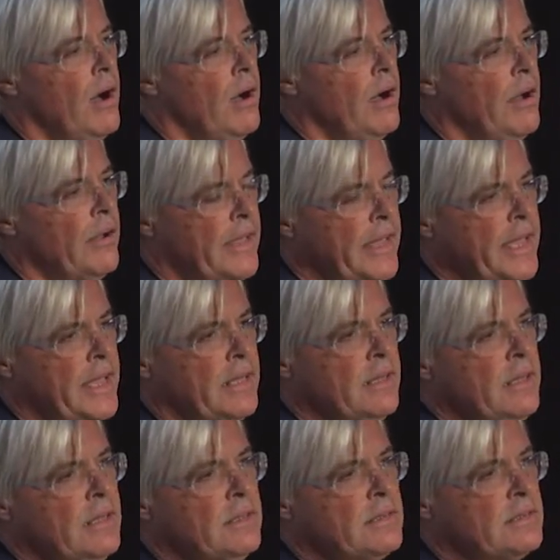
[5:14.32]

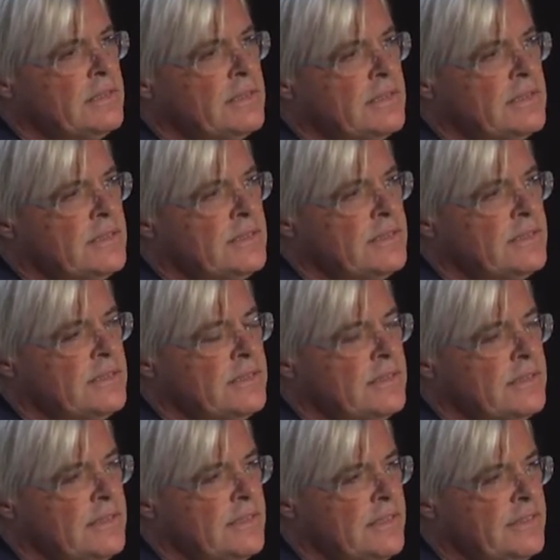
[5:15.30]
again,
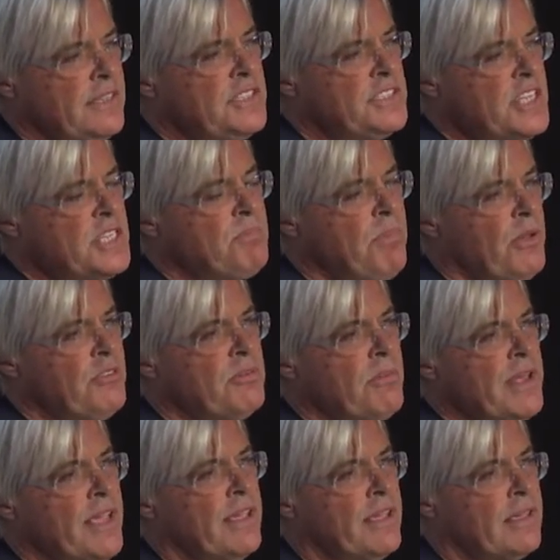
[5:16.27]
this is
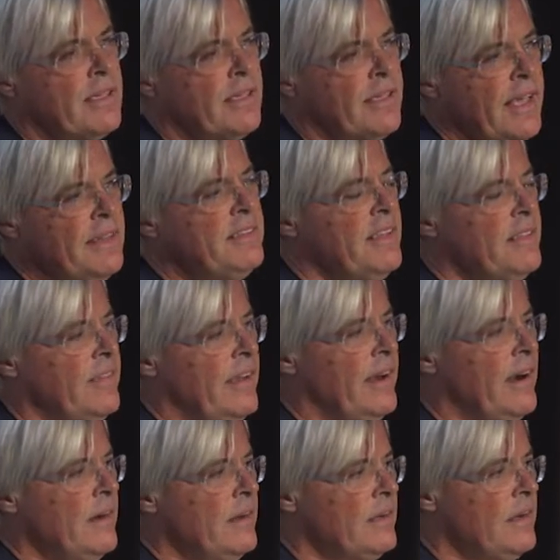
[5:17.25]
possibly getting
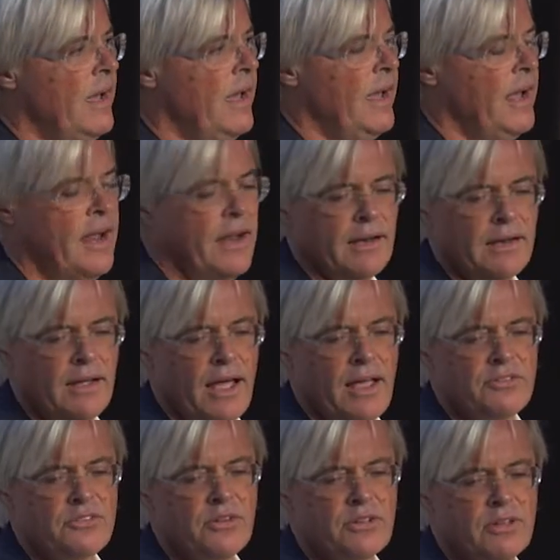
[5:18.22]
there, and
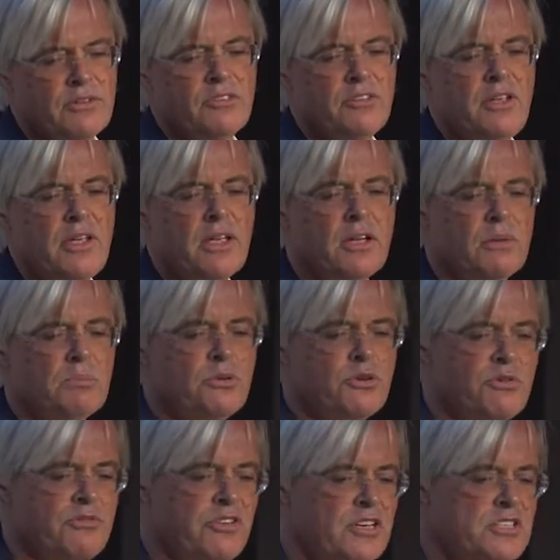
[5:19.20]
as you can see, computer
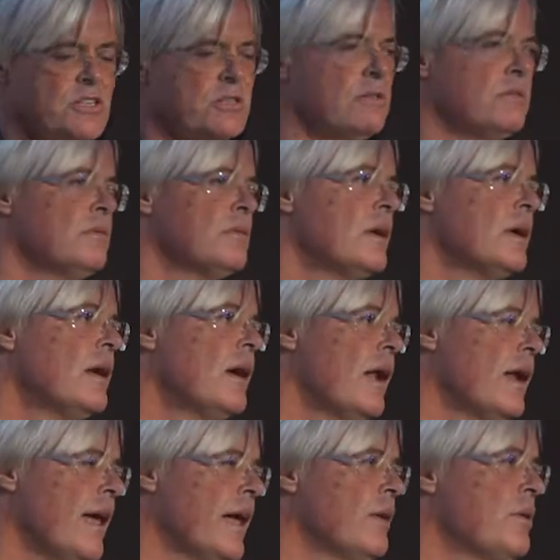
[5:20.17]
vision,
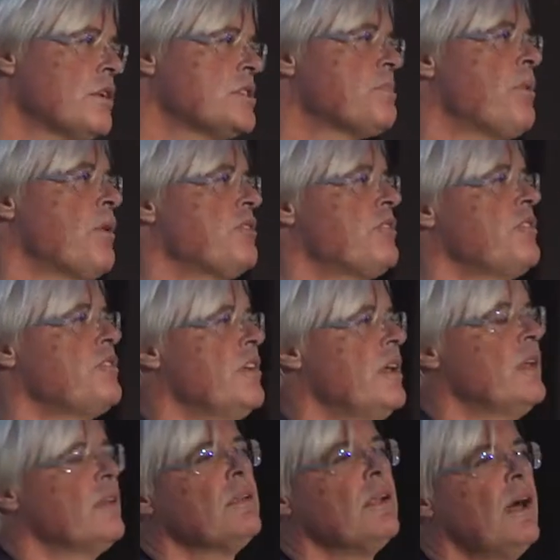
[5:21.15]
language processing,
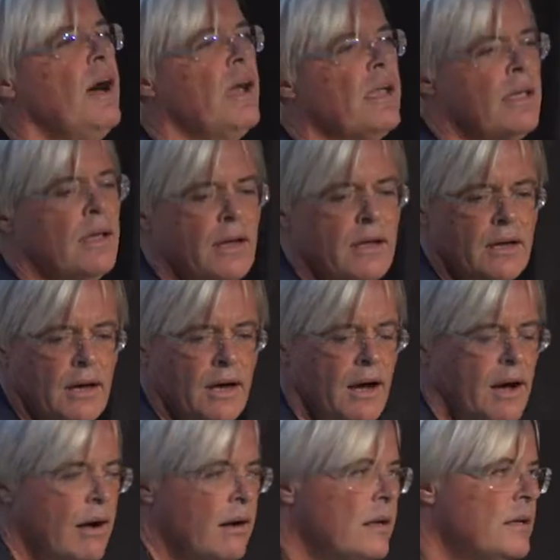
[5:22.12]
and the like
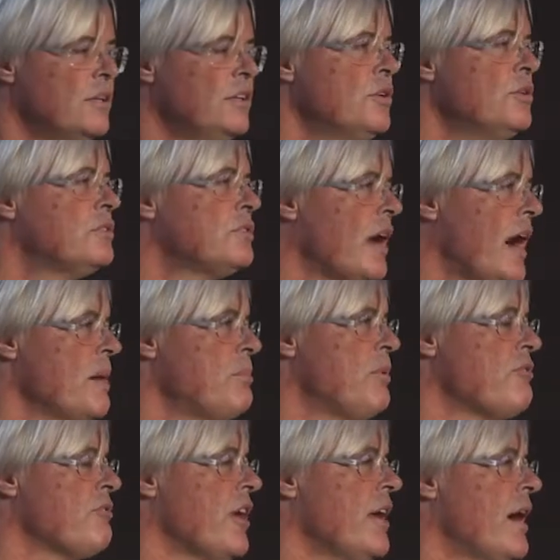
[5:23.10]
are new type
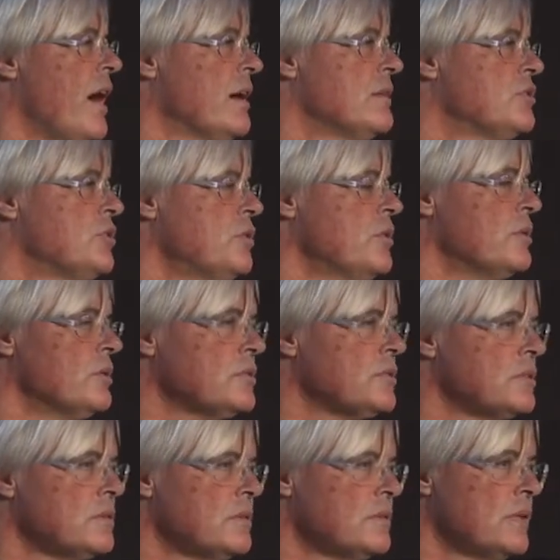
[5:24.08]
of AI
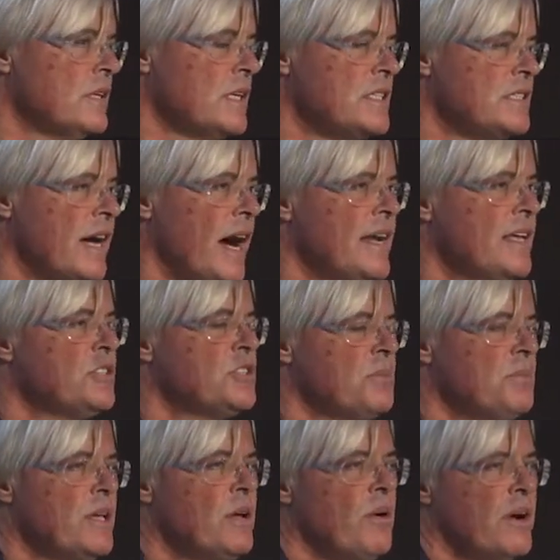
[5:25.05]
tools that are starting to
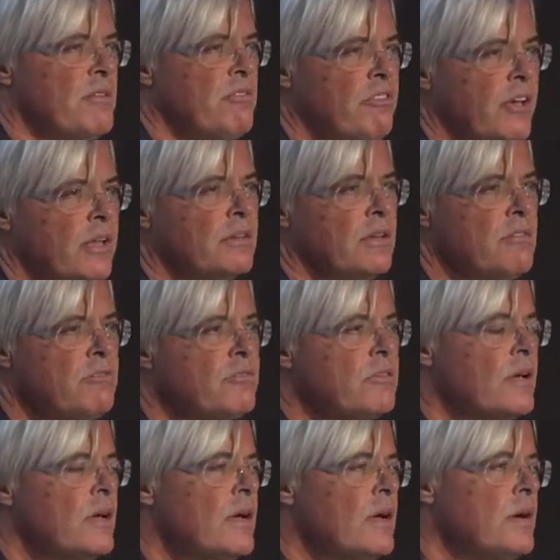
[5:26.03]
be quite effective.
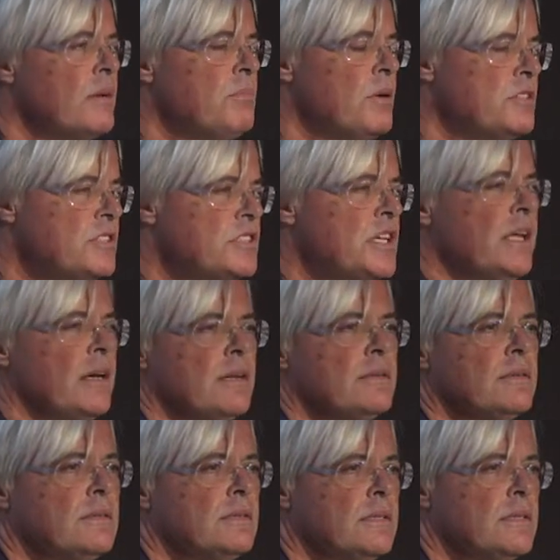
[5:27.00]
But still,
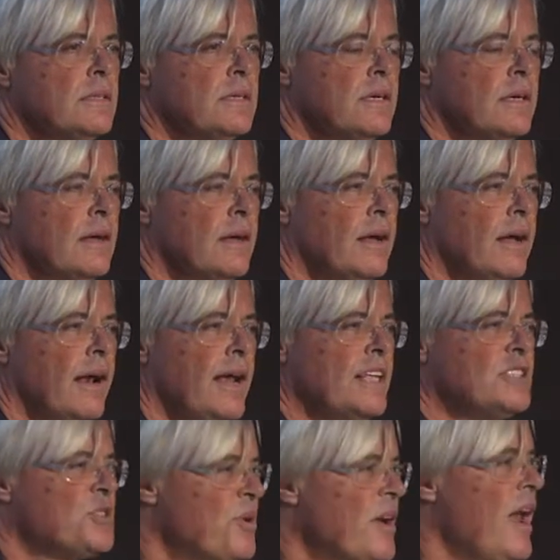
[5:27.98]

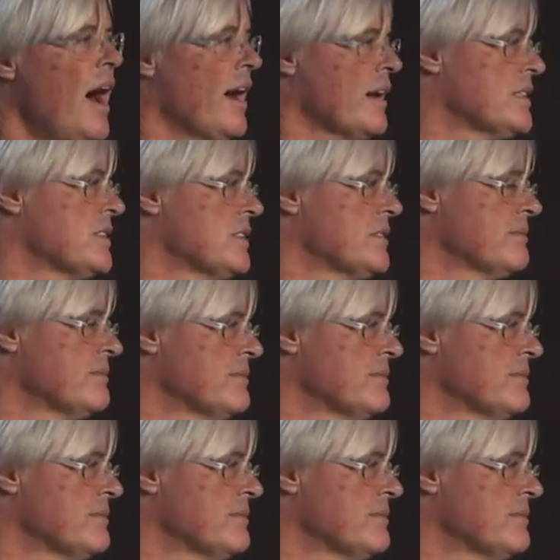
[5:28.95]
let's relax.